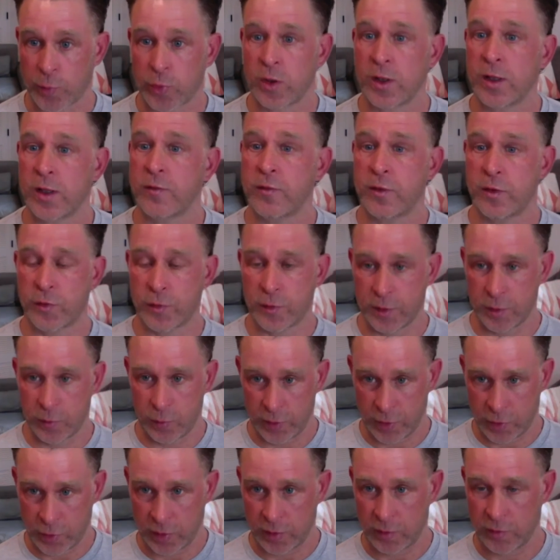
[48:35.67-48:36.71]
Previously,
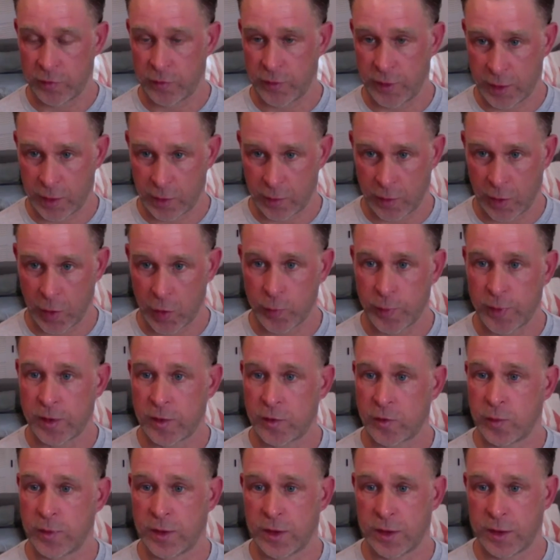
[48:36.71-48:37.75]
we couldn't figure out
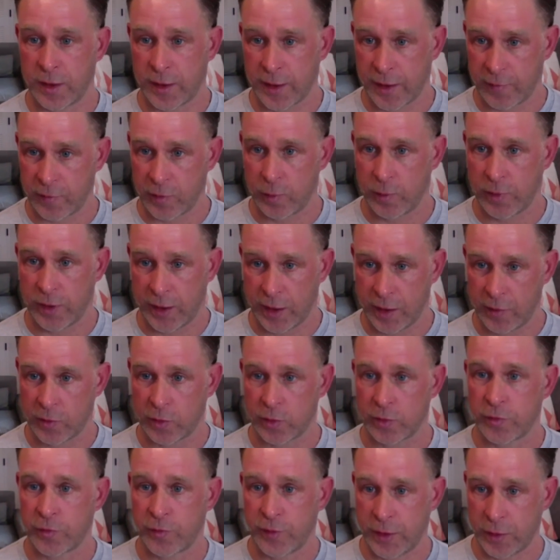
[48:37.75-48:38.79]
because we didn't have the
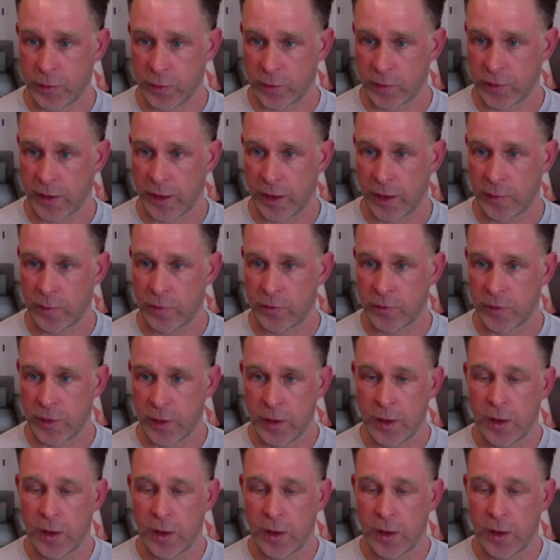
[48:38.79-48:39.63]
behavioral phenotypes.